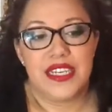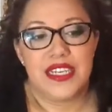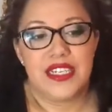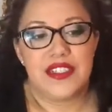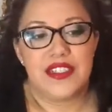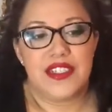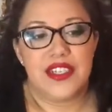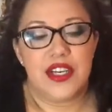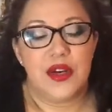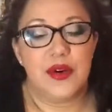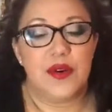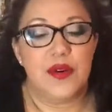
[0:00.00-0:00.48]

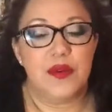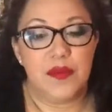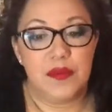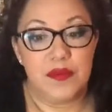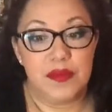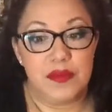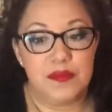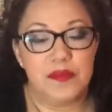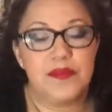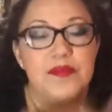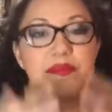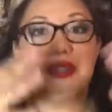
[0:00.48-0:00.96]
So
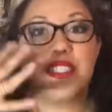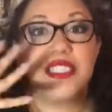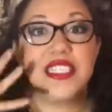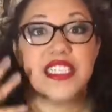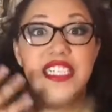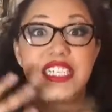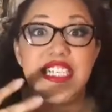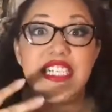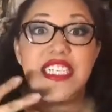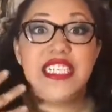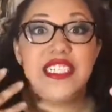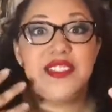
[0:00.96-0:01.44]

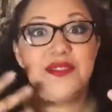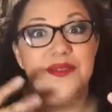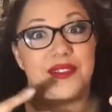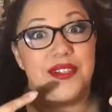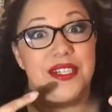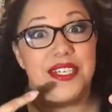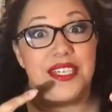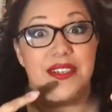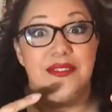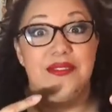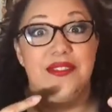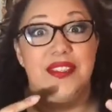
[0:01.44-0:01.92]
please
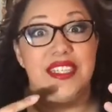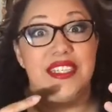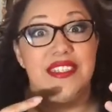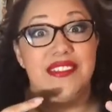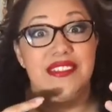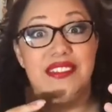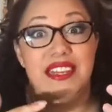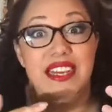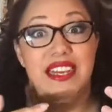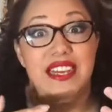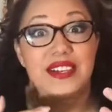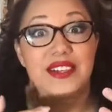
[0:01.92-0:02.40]
forgive
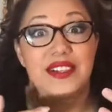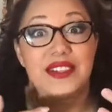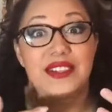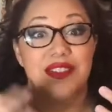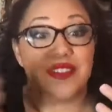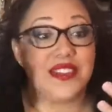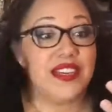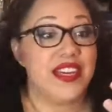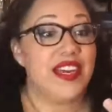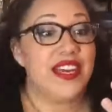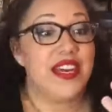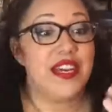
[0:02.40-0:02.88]
these
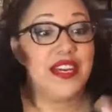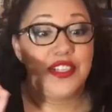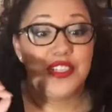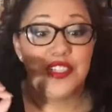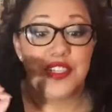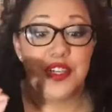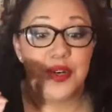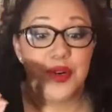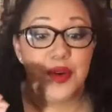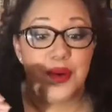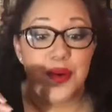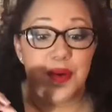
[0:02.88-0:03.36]
nails.
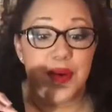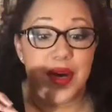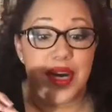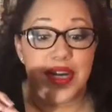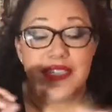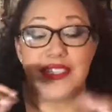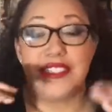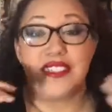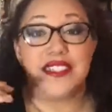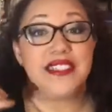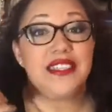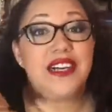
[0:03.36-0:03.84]
So I
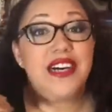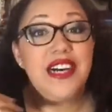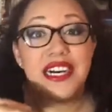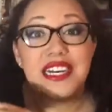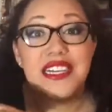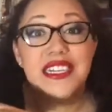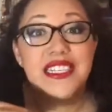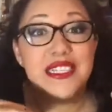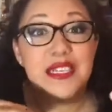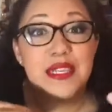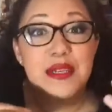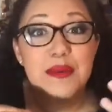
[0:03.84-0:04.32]
did
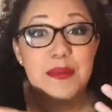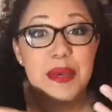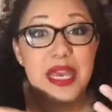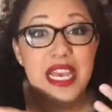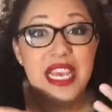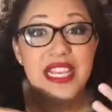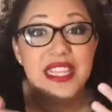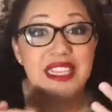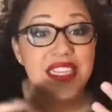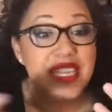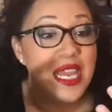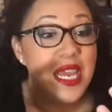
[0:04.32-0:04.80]
not
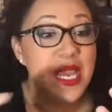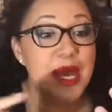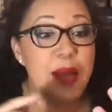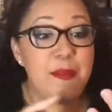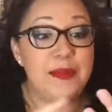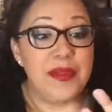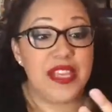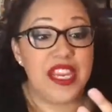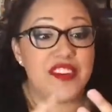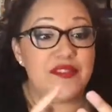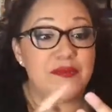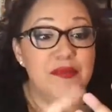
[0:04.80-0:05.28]
paint
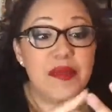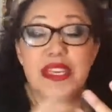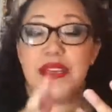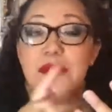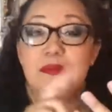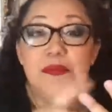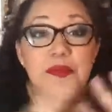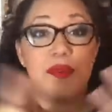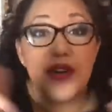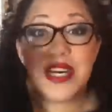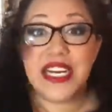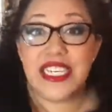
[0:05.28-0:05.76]
them. They've
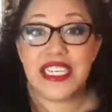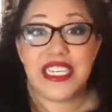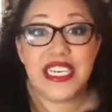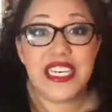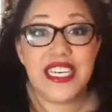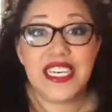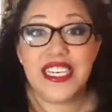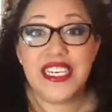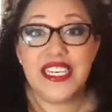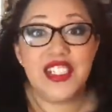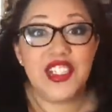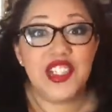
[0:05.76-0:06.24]
been
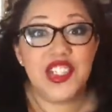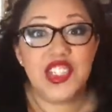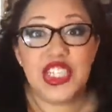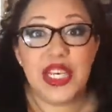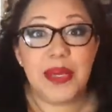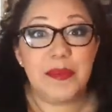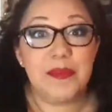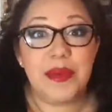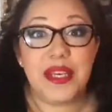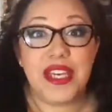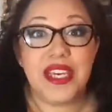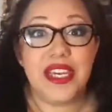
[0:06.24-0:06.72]
breaking and
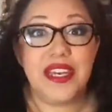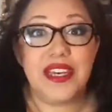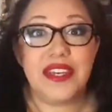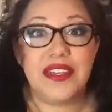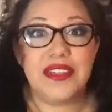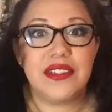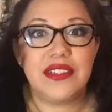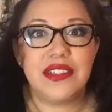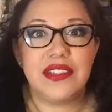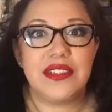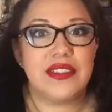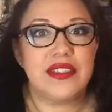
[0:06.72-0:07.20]

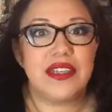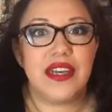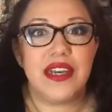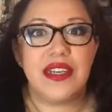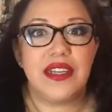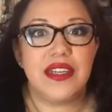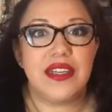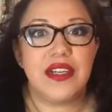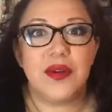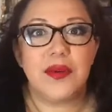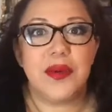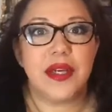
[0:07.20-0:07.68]
chipping, just
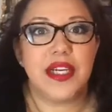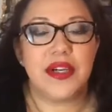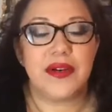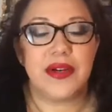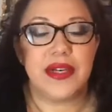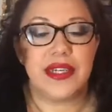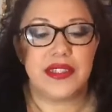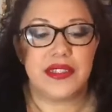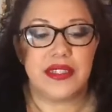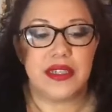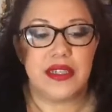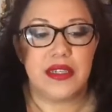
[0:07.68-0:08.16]
kind of going
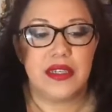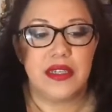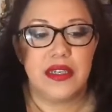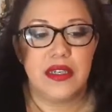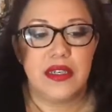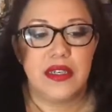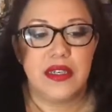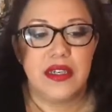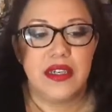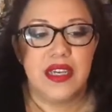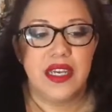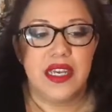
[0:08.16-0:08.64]
crazy.
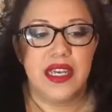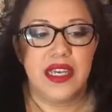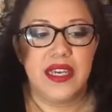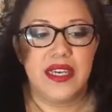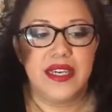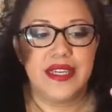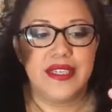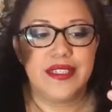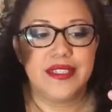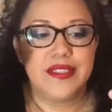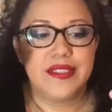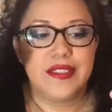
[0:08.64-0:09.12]

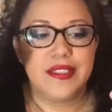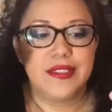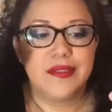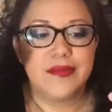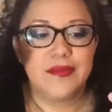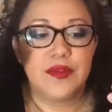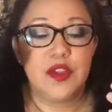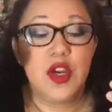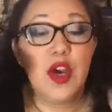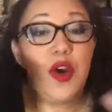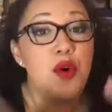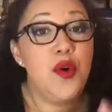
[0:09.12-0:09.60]
And
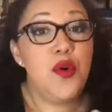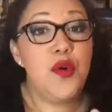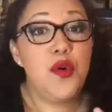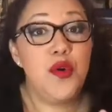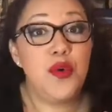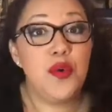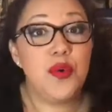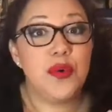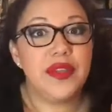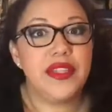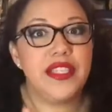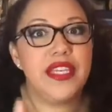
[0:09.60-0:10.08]

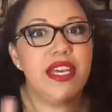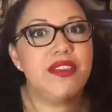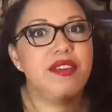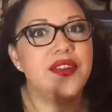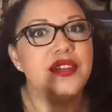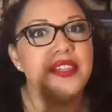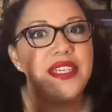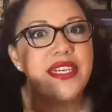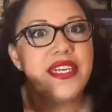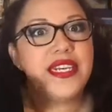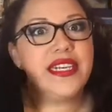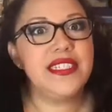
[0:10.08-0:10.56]
the other
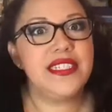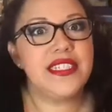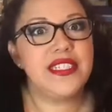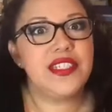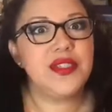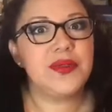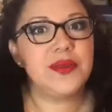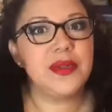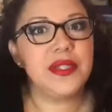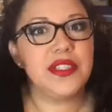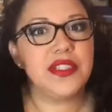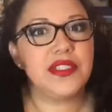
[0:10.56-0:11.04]
thing I did
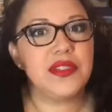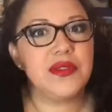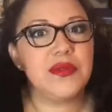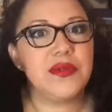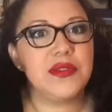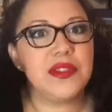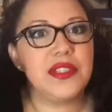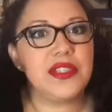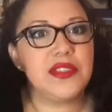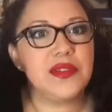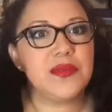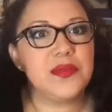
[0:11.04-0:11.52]
do on
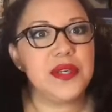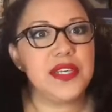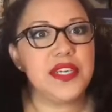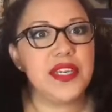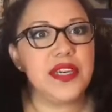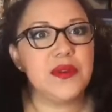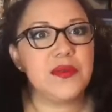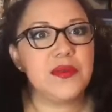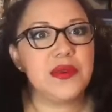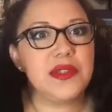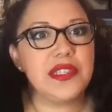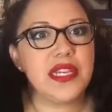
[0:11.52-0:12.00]
this
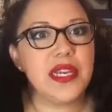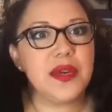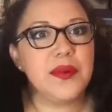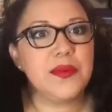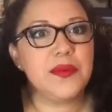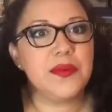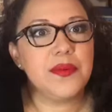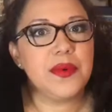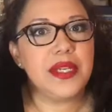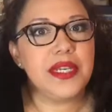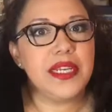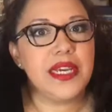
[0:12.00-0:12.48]
weekend was I
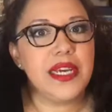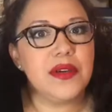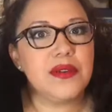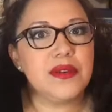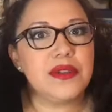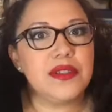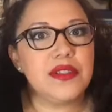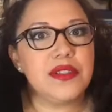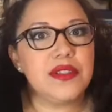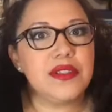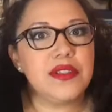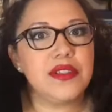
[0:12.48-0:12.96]
went
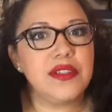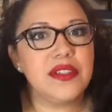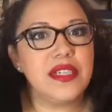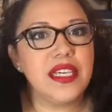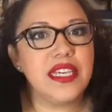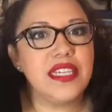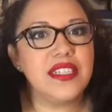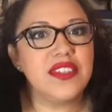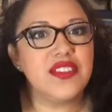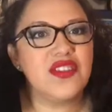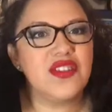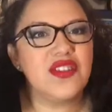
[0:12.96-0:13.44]
out
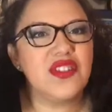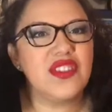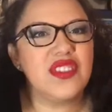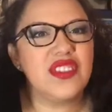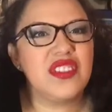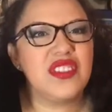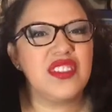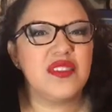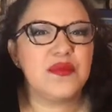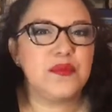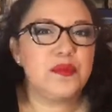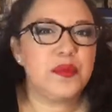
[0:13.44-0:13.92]
and
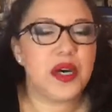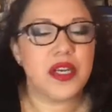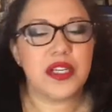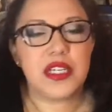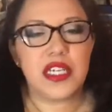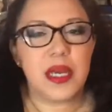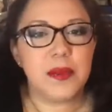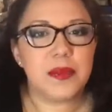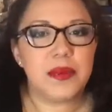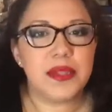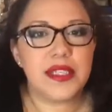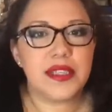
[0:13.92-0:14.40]
bought a
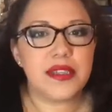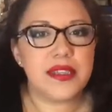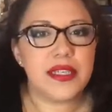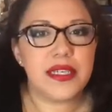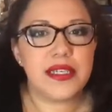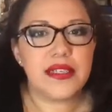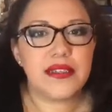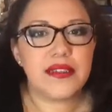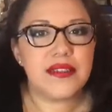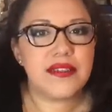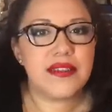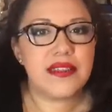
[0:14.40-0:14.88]
couple of
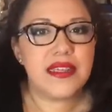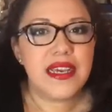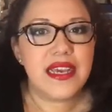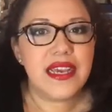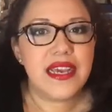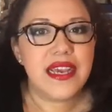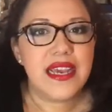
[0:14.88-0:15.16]
things